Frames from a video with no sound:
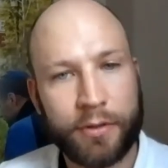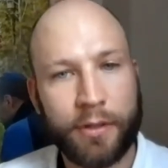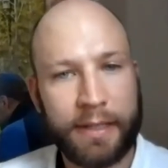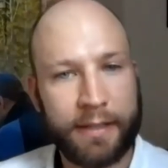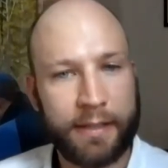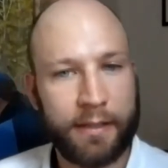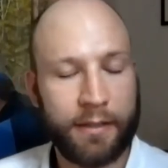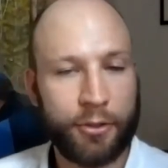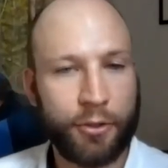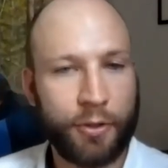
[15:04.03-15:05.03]
so this is
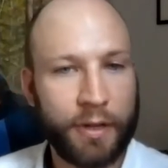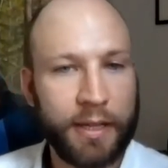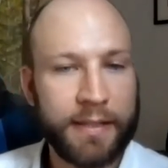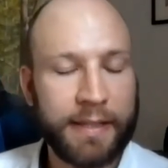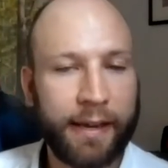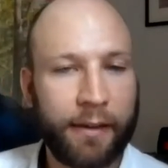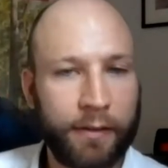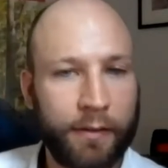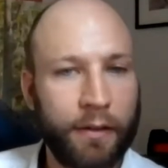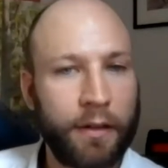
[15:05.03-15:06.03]
a shot
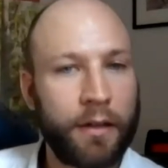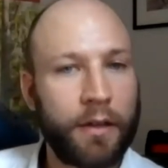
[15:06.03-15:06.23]
taken